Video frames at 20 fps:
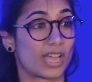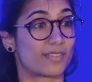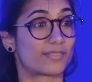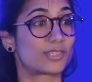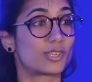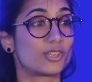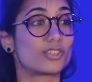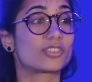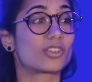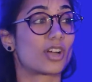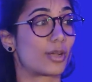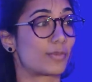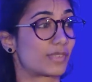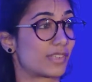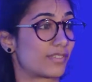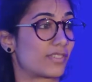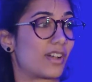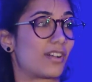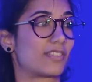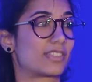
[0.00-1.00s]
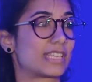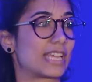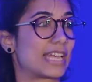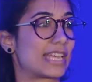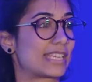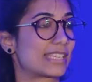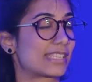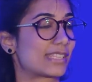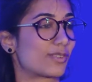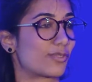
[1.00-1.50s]
have two types of cover
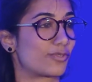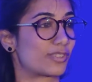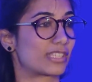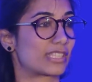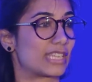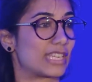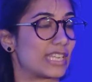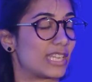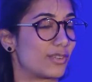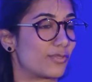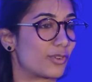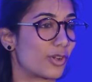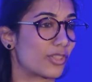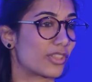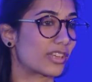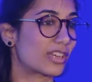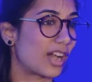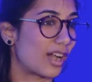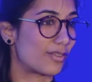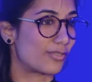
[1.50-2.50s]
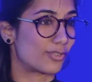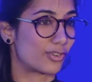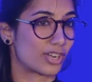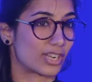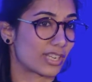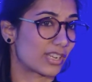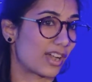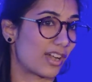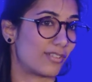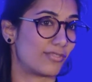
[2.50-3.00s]
tests. Obviously, you've got the cover
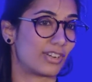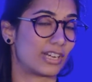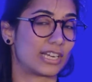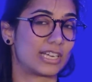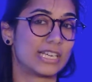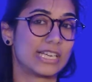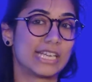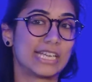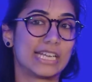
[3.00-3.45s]
and cover,